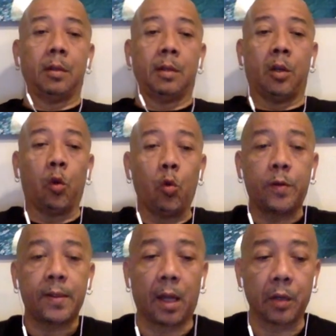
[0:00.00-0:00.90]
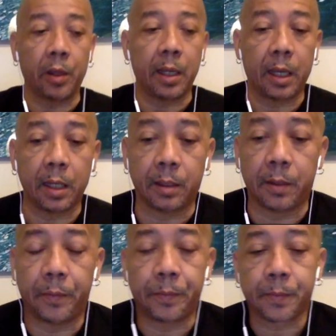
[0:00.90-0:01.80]
loose song that in
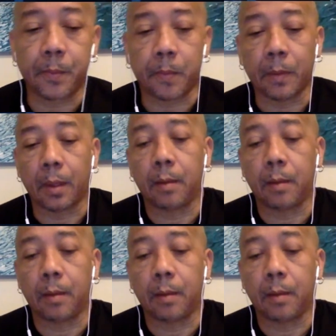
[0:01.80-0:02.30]
it. Mm-hmm.